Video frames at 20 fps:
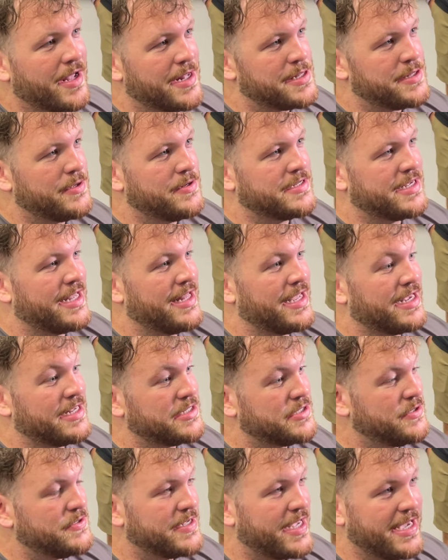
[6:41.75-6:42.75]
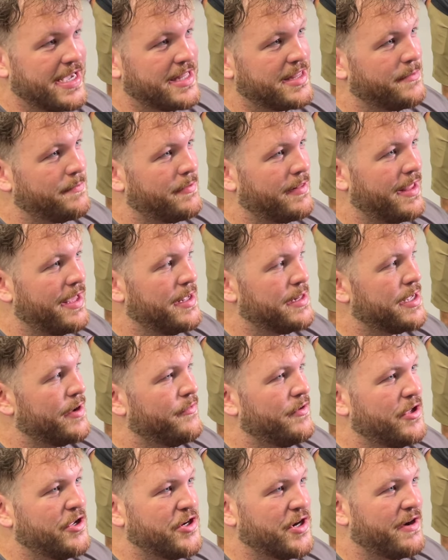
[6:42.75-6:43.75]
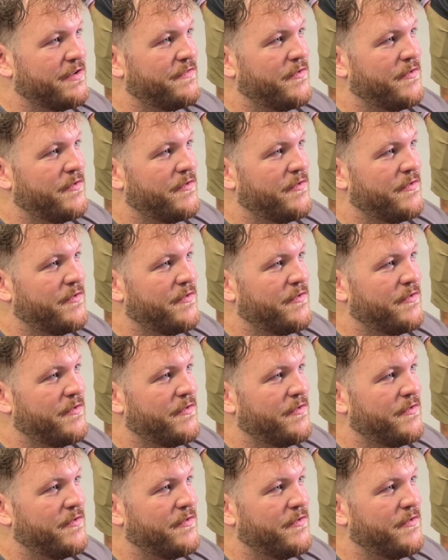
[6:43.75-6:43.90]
As soon as I get the plays, I really try to